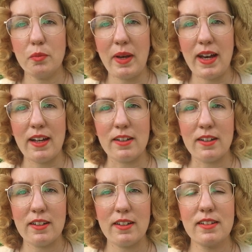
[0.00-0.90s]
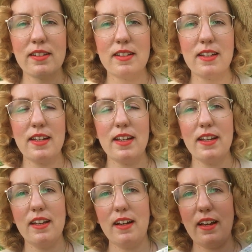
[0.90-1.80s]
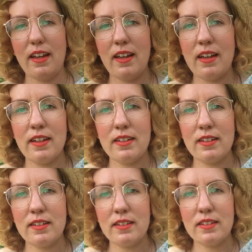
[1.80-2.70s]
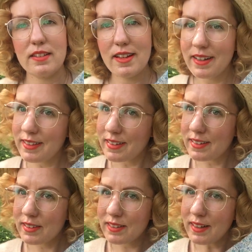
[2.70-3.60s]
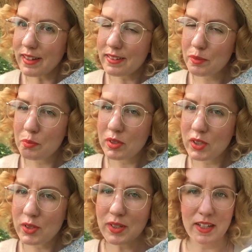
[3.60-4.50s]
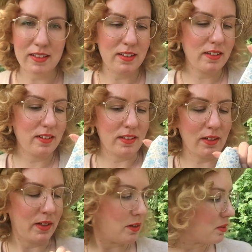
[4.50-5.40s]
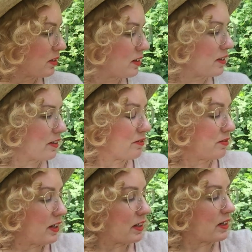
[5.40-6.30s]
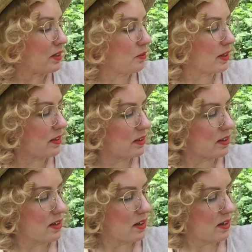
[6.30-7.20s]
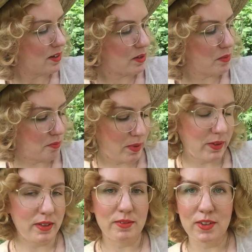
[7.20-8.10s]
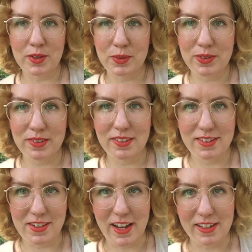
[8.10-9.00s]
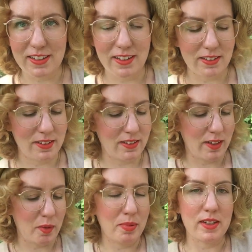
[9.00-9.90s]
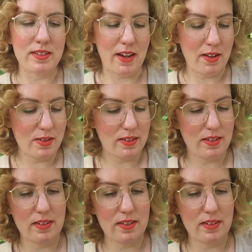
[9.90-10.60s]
pattern, and in this nice blue color, so it will look very good with both of those jacket colors that I picked out.